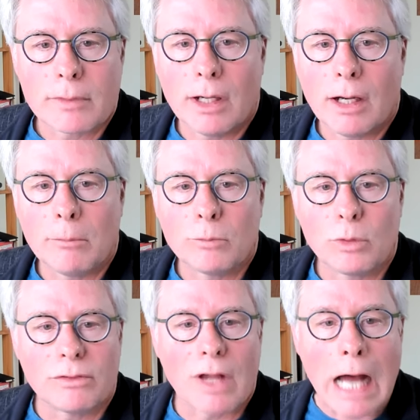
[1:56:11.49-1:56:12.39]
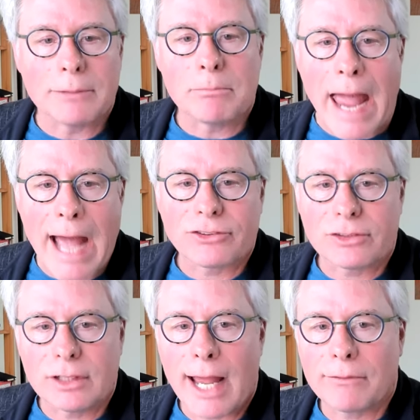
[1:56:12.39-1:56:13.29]
Um, we've gotten past
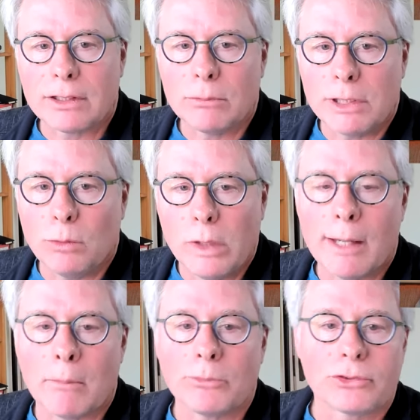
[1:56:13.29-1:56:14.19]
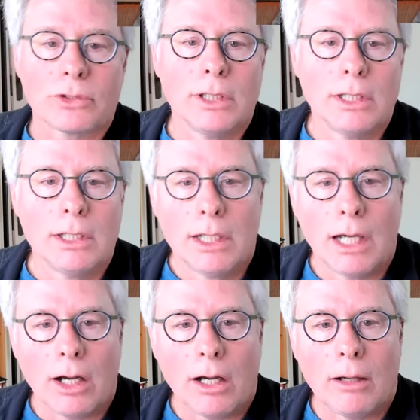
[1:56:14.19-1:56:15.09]
it having to be wimps
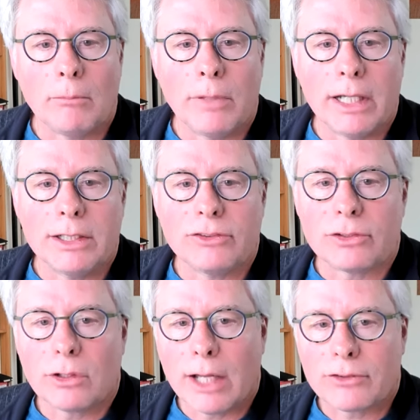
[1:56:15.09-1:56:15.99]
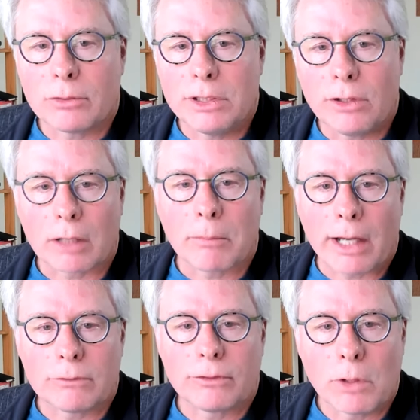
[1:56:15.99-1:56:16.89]
um, but it still has to be dark
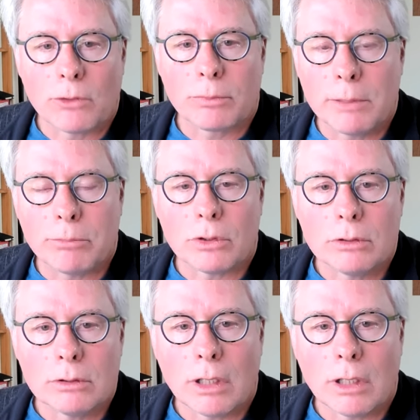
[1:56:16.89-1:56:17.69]
matter for most people.